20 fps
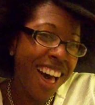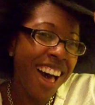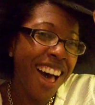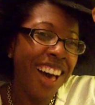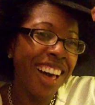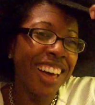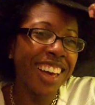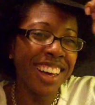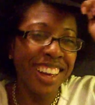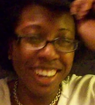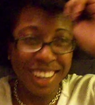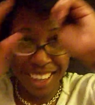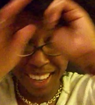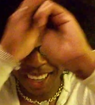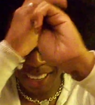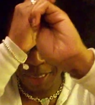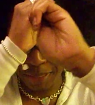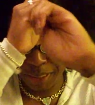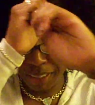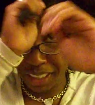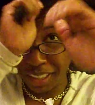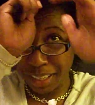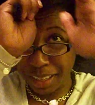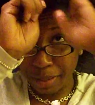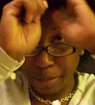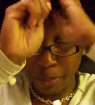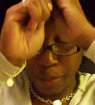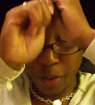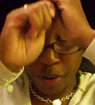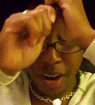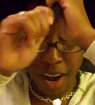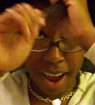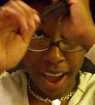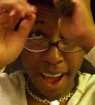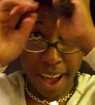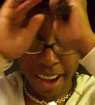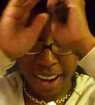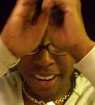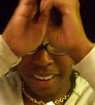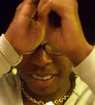I want to get a more
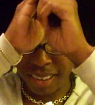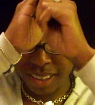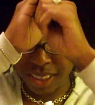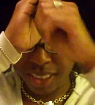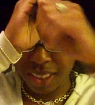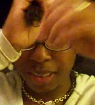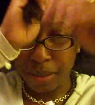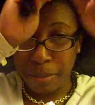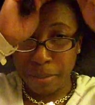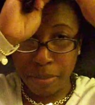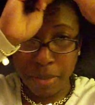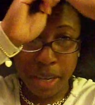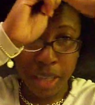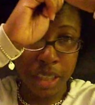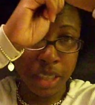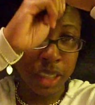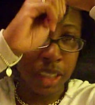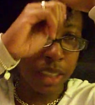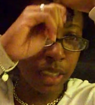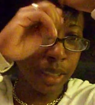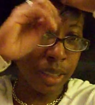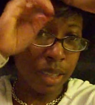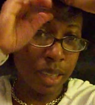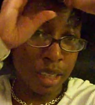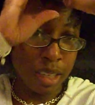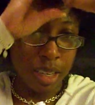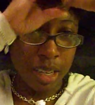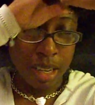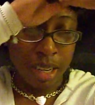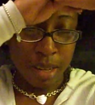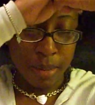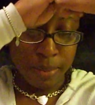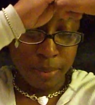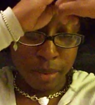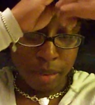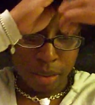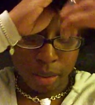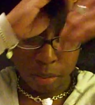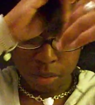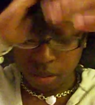accurate measure.
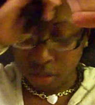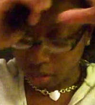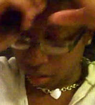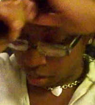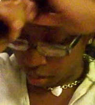So I'm just going